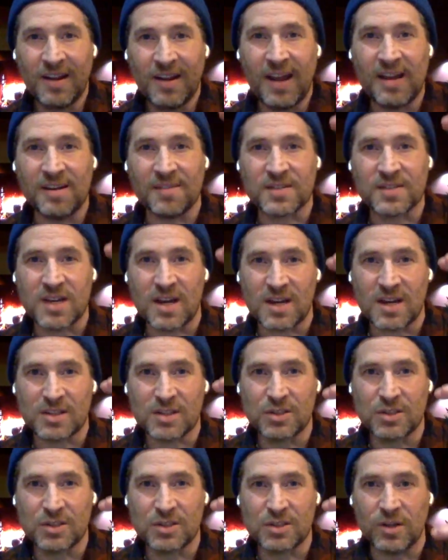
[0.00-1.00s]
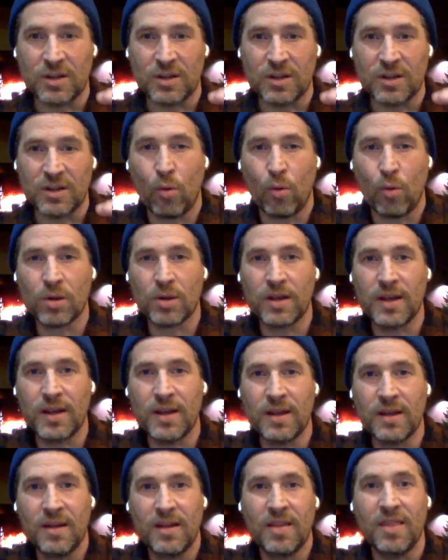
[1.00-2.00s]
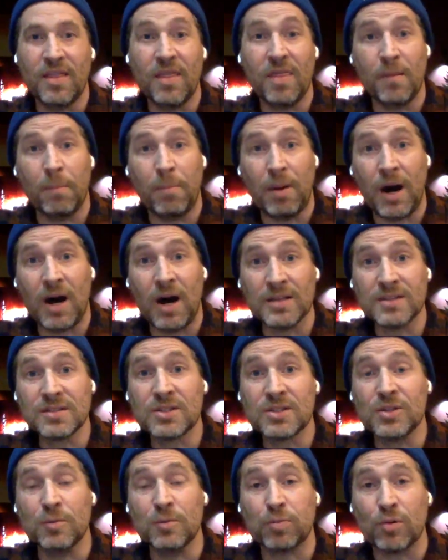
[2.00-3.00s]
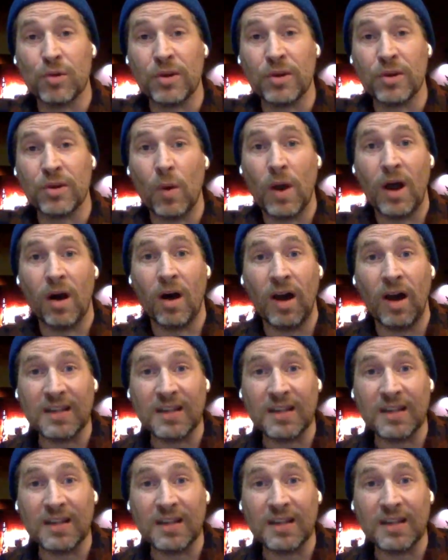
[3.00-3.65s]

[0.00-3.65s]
And if stocks do really poorly, then the bonds do pretty well.